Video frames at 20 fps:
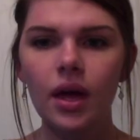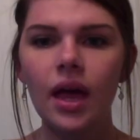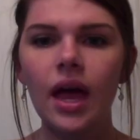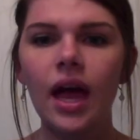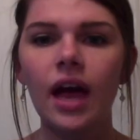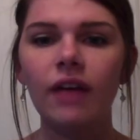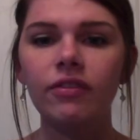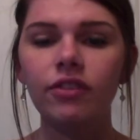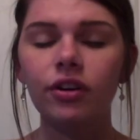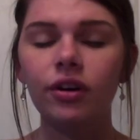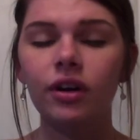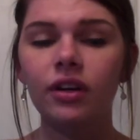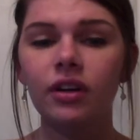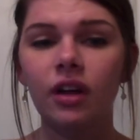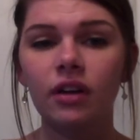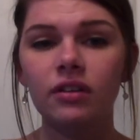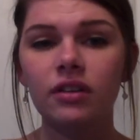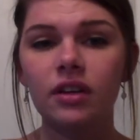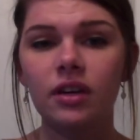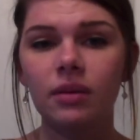After
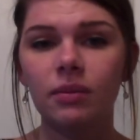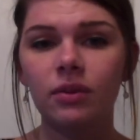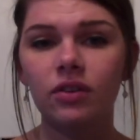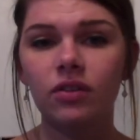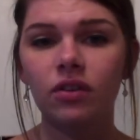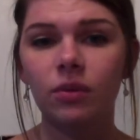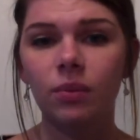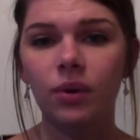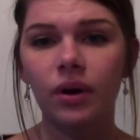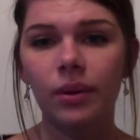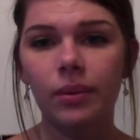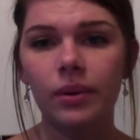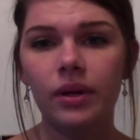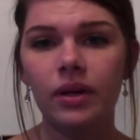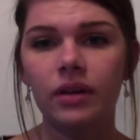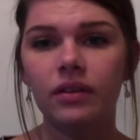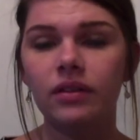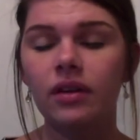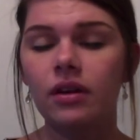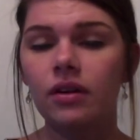conducting Mr.
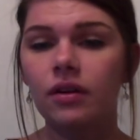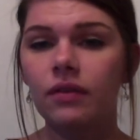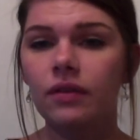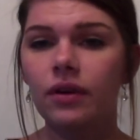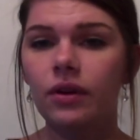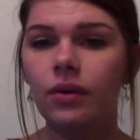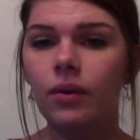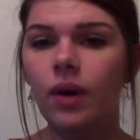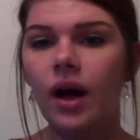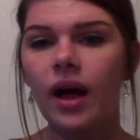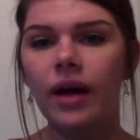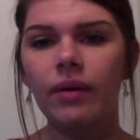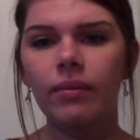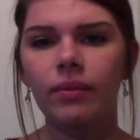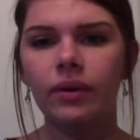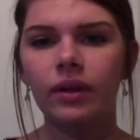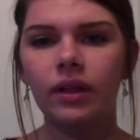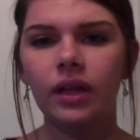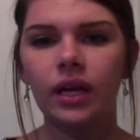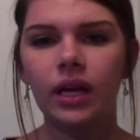Bramley's interview, I
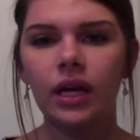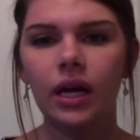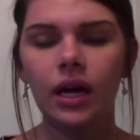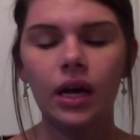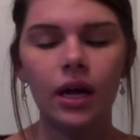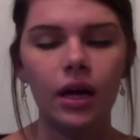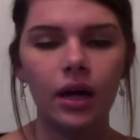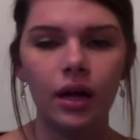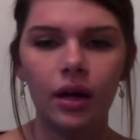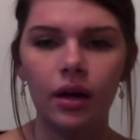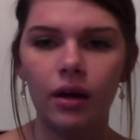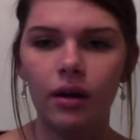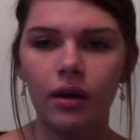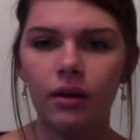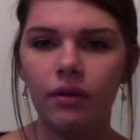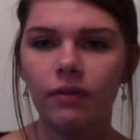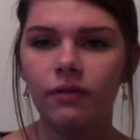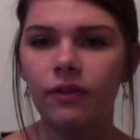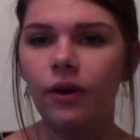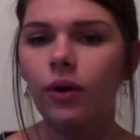really
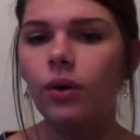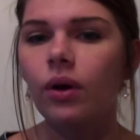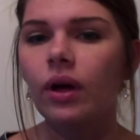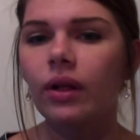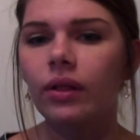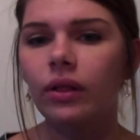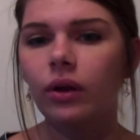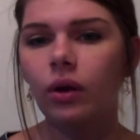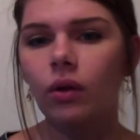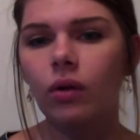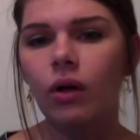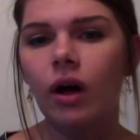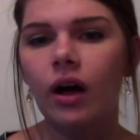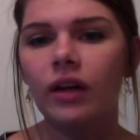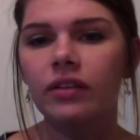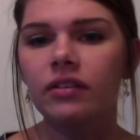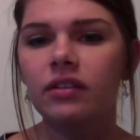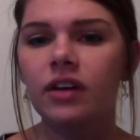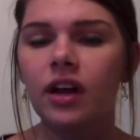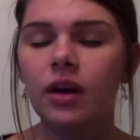felt a little
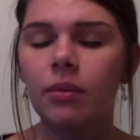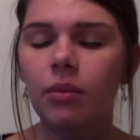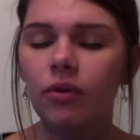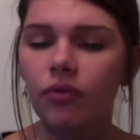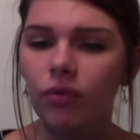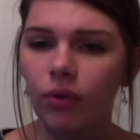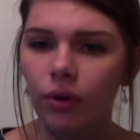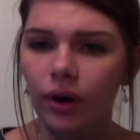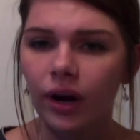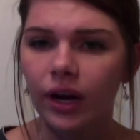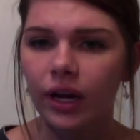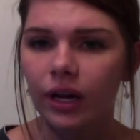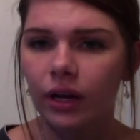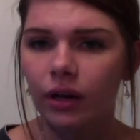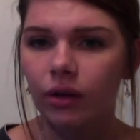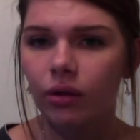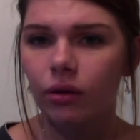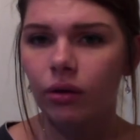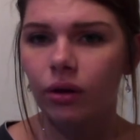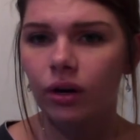lost, and before I
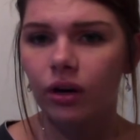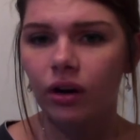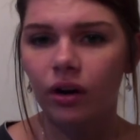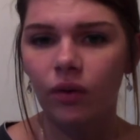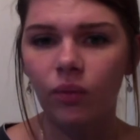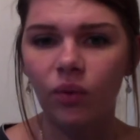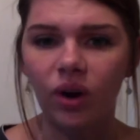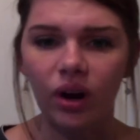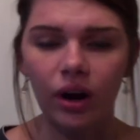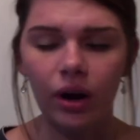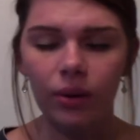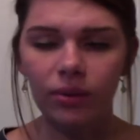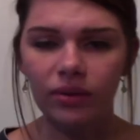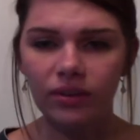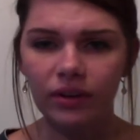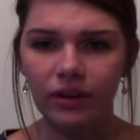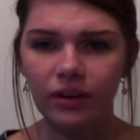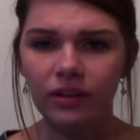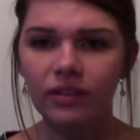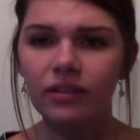concluded on where I was
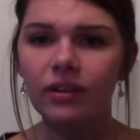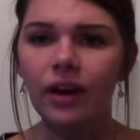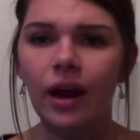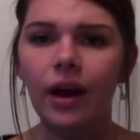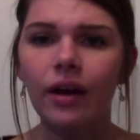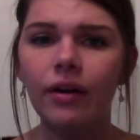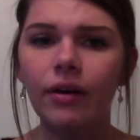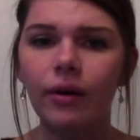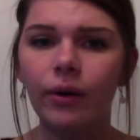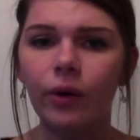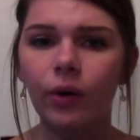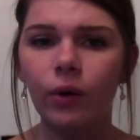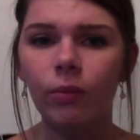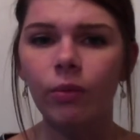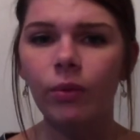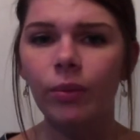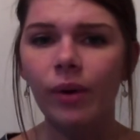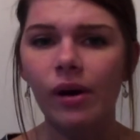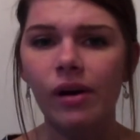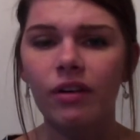going to stand on
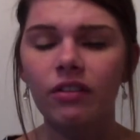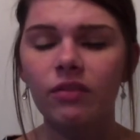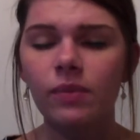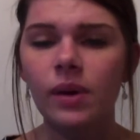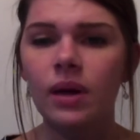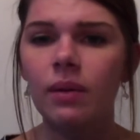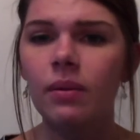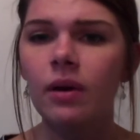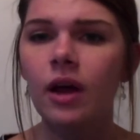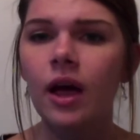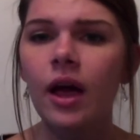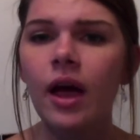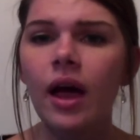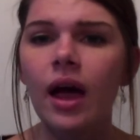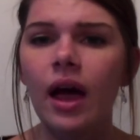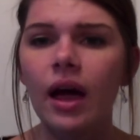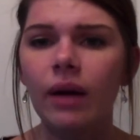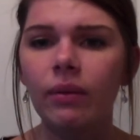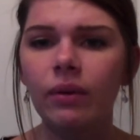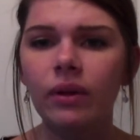corporal punishment,
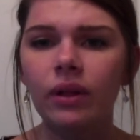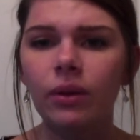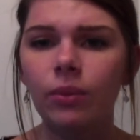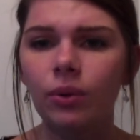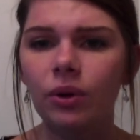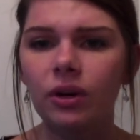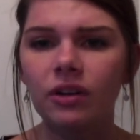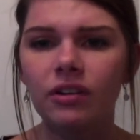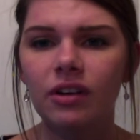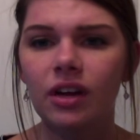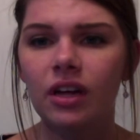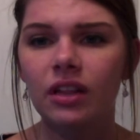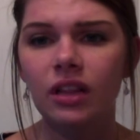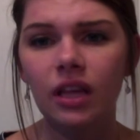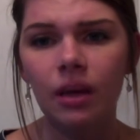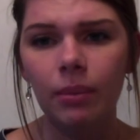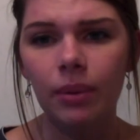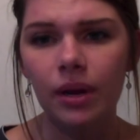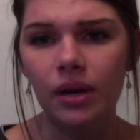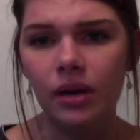I really wanted to get the
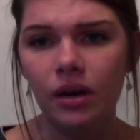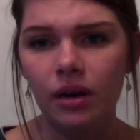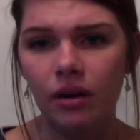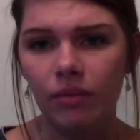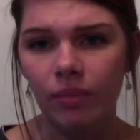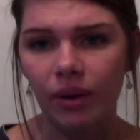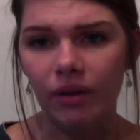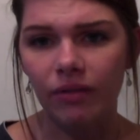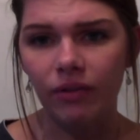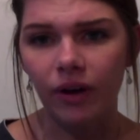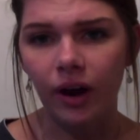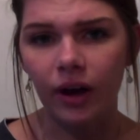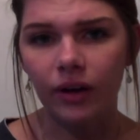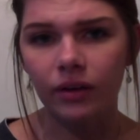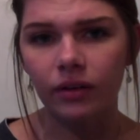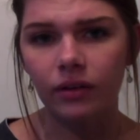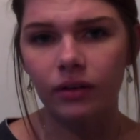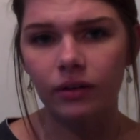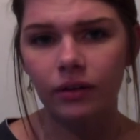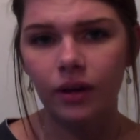opinion of my
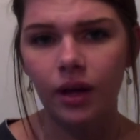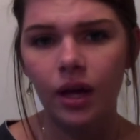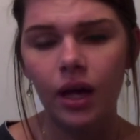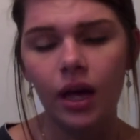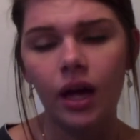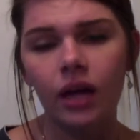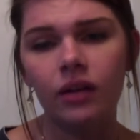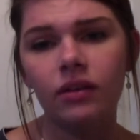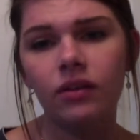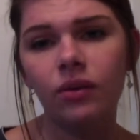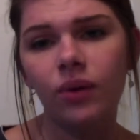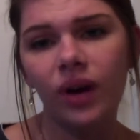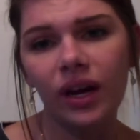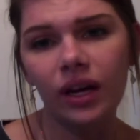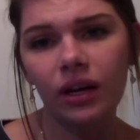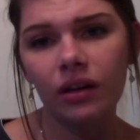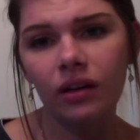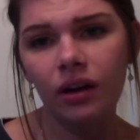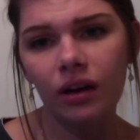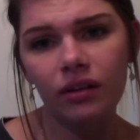friends, and so I
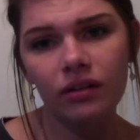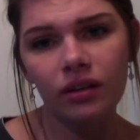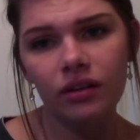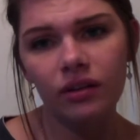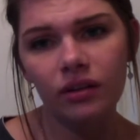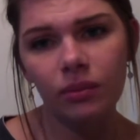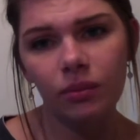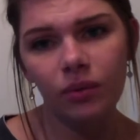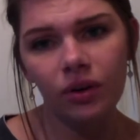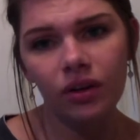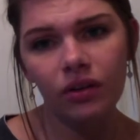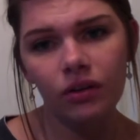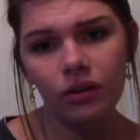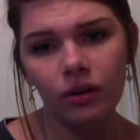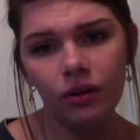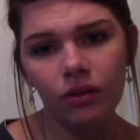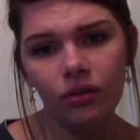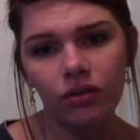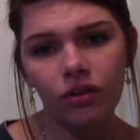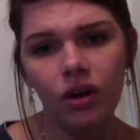conducted some
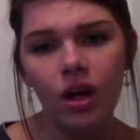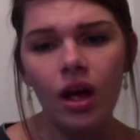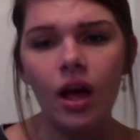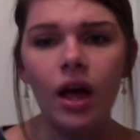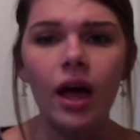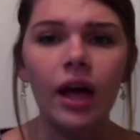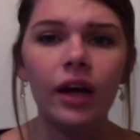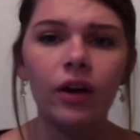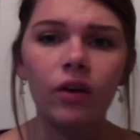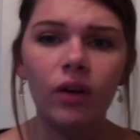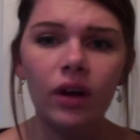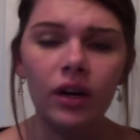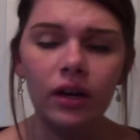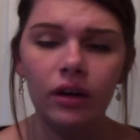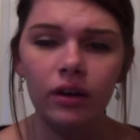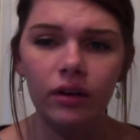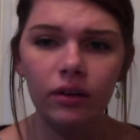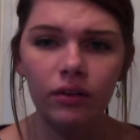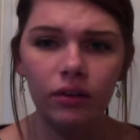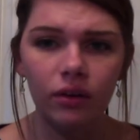research. I
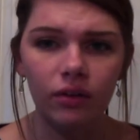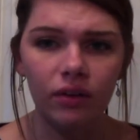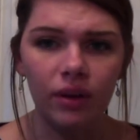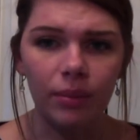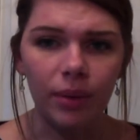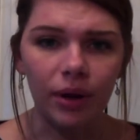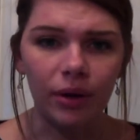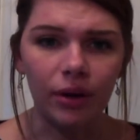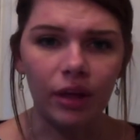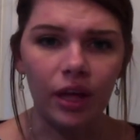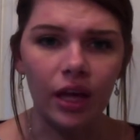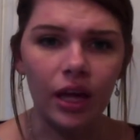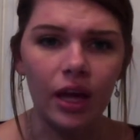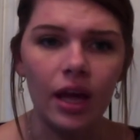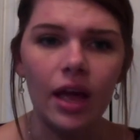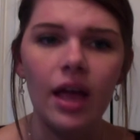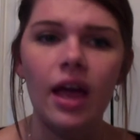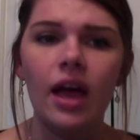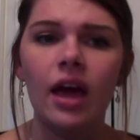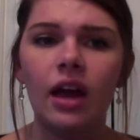created a SurveyMonkey,
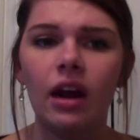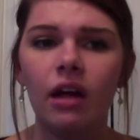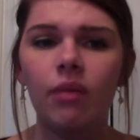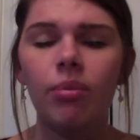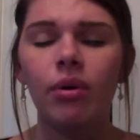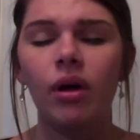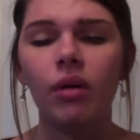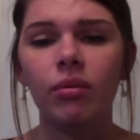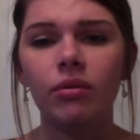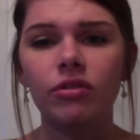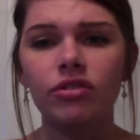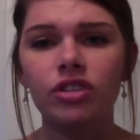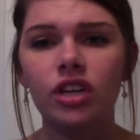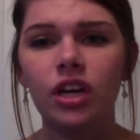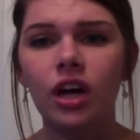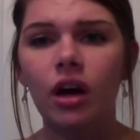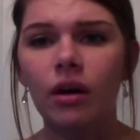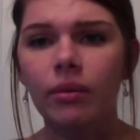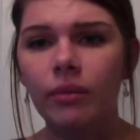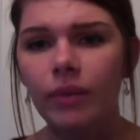and I published
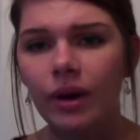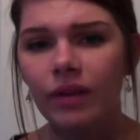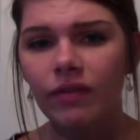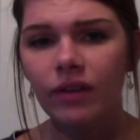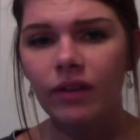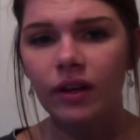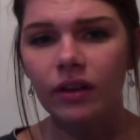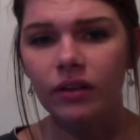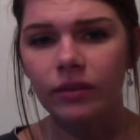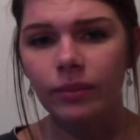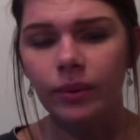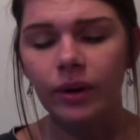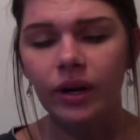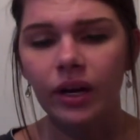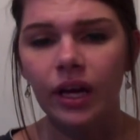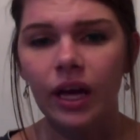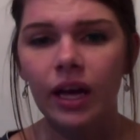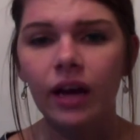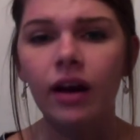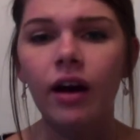it on my Facebook
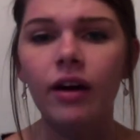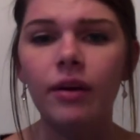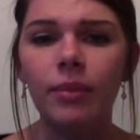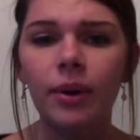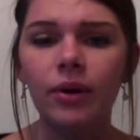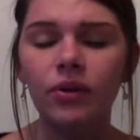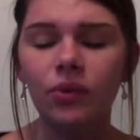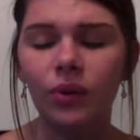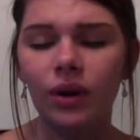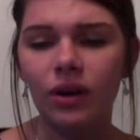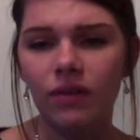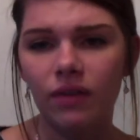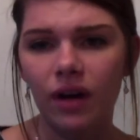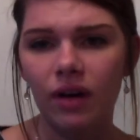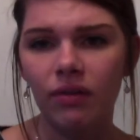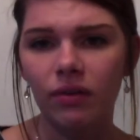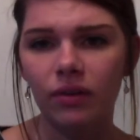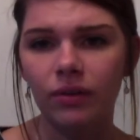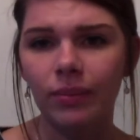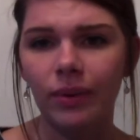and got about 25
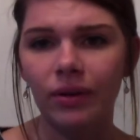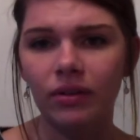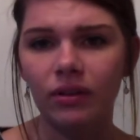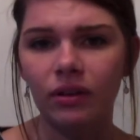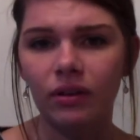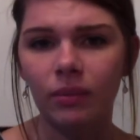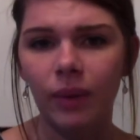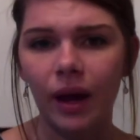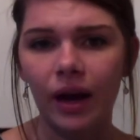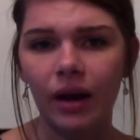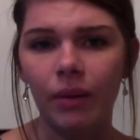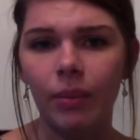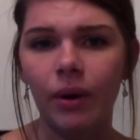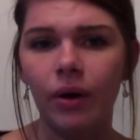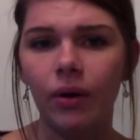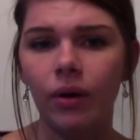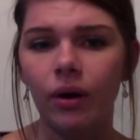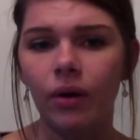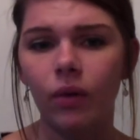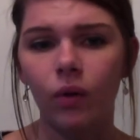responses back
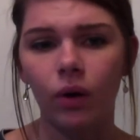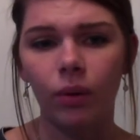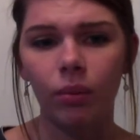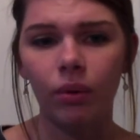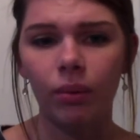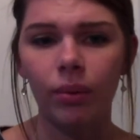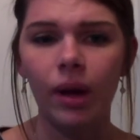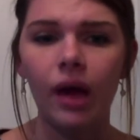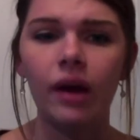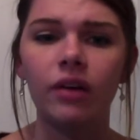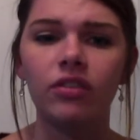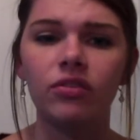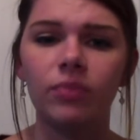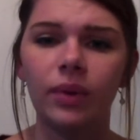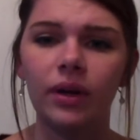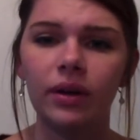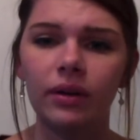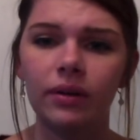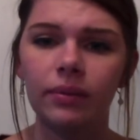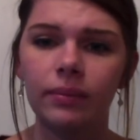about corporal
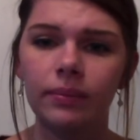punishment.